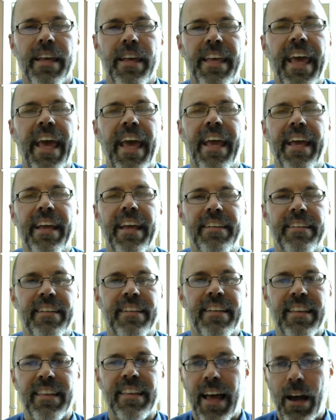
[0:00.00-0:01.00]

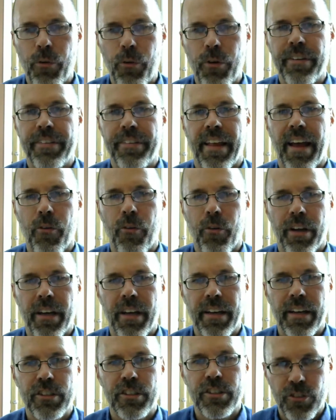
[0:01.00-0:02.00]
case loudest hour
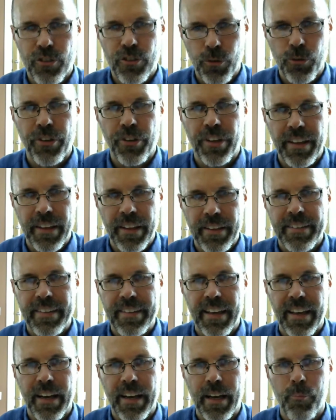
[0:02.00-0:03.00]
conditions using this
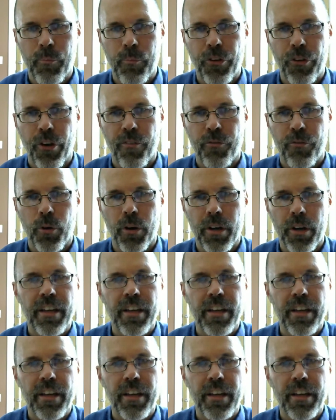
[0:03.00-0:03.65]
TNM software.